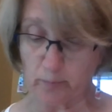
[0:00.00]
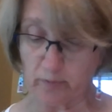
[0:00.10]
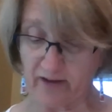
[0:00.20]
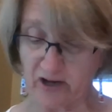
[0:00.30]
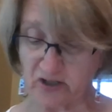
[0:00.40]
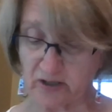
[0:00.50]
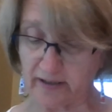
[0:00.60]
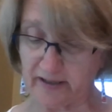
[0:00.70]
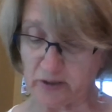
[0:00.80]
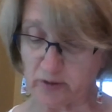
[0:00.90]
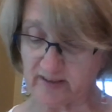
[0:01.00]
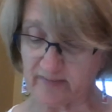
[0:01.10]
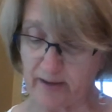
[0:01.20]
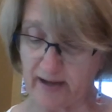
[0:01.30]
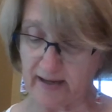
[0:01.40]
professional interest of
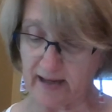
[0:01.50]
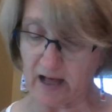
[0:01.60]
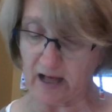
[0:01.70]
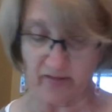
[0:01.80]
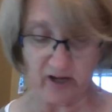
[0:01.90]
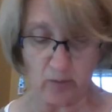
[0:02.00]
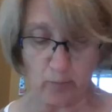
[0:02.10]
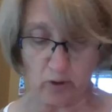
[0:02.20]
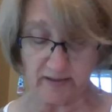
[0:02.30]
making healthcare more